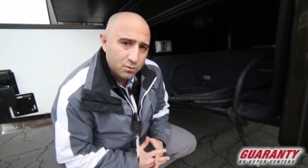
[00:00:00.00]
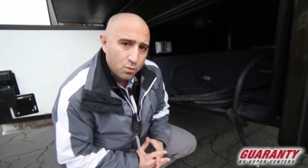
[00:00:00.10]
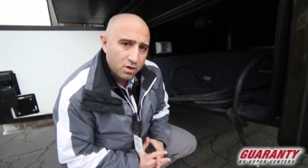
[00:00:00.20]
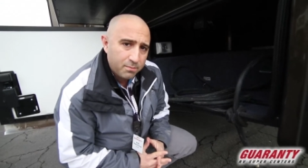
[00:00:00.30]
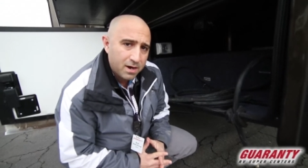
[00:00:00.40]
to
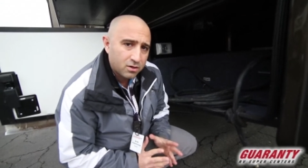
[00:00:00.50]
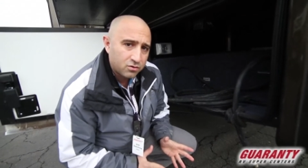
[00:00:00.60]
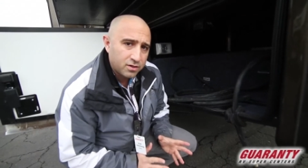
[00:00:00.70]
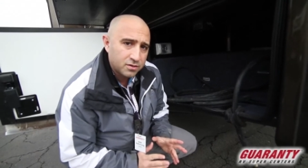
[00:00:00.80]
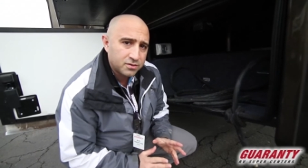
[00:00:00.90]
worry about
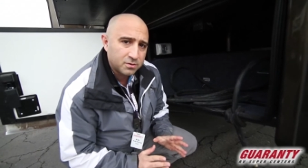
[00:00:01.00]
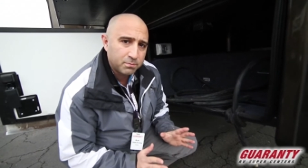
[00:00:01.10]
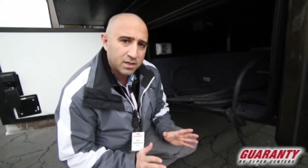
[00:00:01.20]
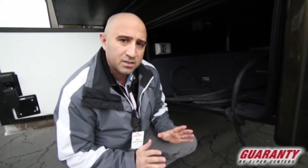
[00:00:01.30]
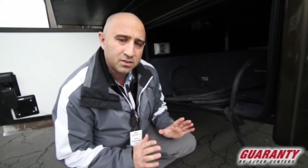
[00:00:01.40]
critters or
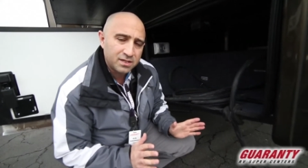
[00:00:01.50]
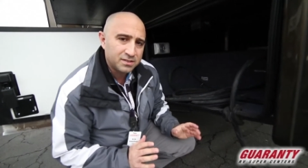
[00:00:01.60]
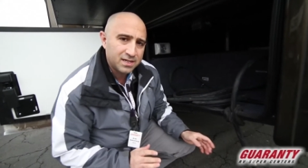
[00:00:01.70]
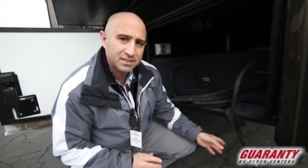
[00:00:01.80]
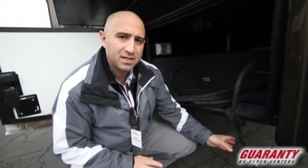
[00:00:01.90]
bugs or
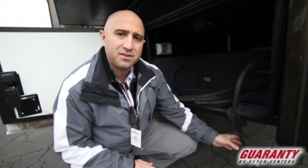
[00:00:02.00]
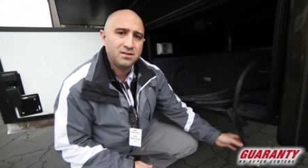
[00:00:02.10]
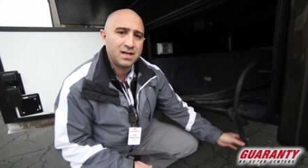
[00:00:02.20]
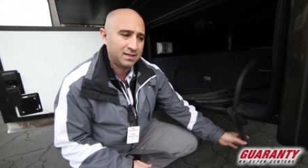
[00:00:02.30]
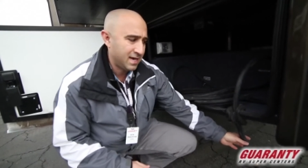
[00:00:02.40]
insects,
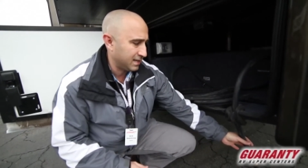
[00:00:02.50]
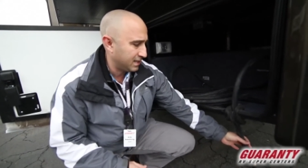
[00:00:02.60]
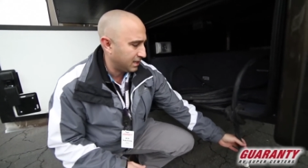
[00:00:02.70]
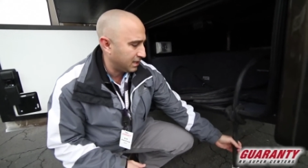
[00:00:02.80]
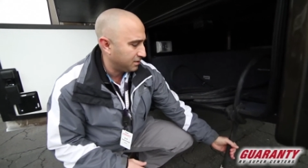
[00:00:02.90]
anything like that
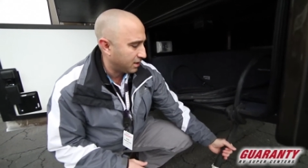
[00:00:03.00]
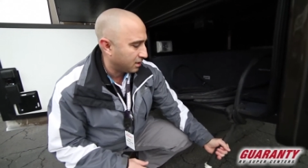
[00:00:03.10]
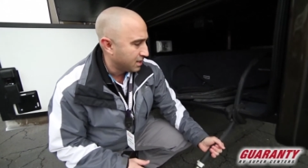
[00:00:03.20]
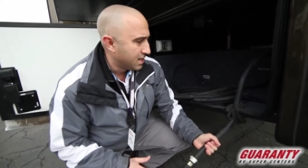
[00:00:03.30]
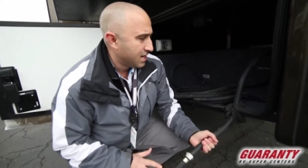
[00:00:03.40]
getting in
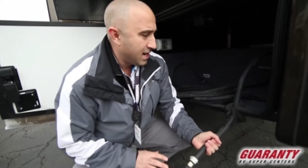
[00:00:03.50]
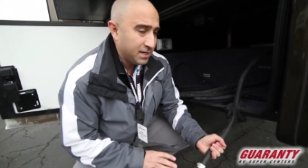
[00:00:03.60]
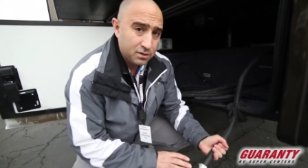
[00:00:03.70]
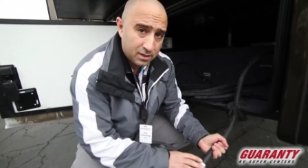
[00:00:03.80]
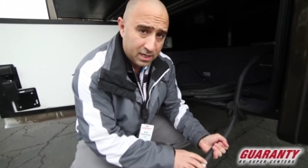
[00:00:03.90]
there.
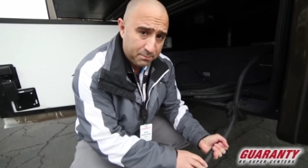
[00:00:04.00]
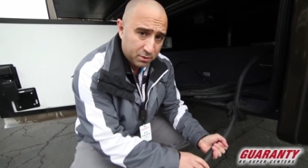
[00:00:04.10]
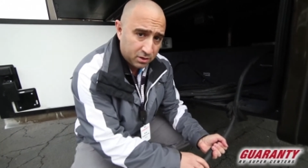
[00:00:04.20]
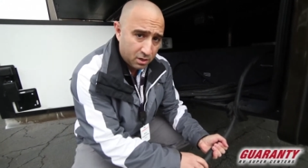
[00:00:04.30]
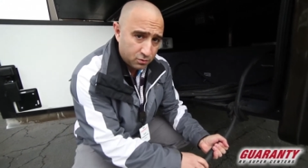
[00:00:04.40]
And you can
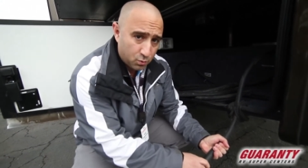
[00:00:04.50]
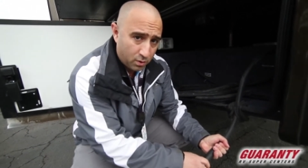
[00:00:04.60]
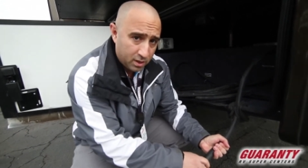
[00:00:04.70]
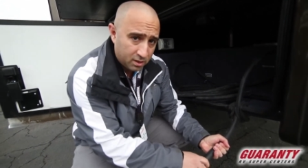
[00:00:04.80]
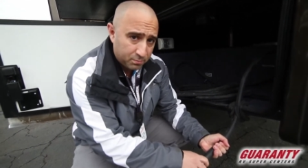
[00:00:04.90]
keep your coach
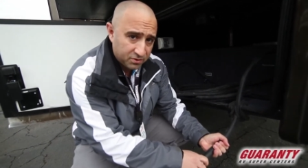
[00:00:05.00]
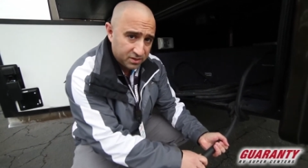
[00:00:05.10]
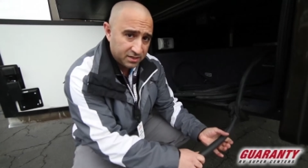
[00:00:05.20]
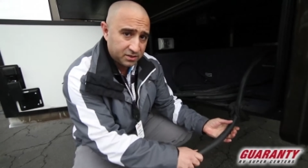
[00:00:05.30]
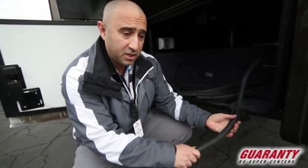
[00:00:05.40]

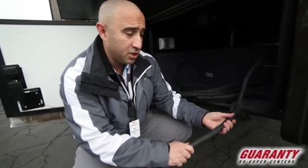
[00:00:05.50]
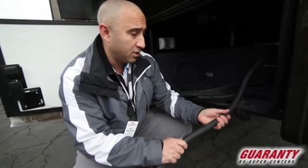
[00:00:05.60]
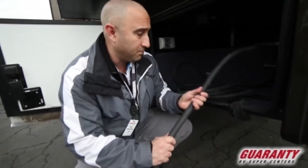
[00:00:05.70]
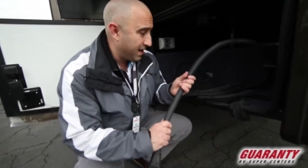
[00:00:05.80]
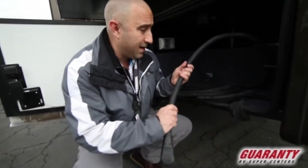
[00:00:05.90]
100%
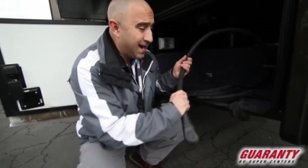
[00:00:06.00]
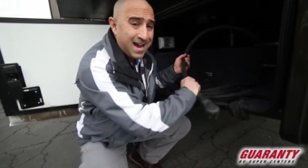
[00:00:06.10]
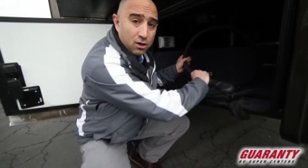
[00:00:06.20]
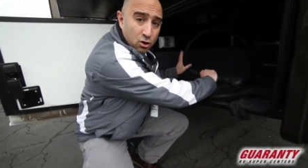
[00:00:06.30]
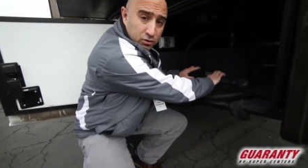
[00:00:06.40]
secure
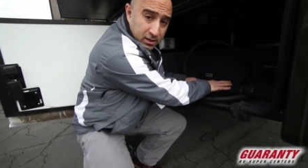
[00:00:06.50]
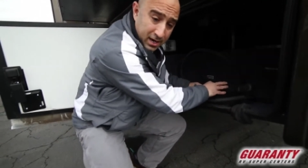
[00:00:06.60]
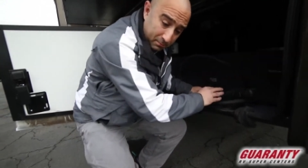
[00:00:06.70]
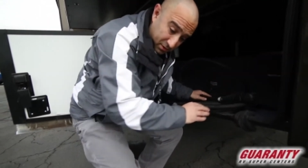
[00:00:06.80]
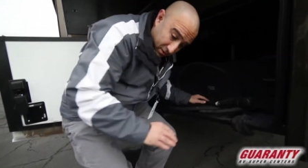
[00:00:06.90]
at all
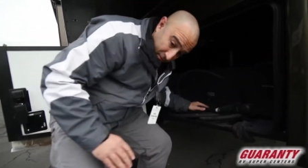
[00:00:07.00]
times.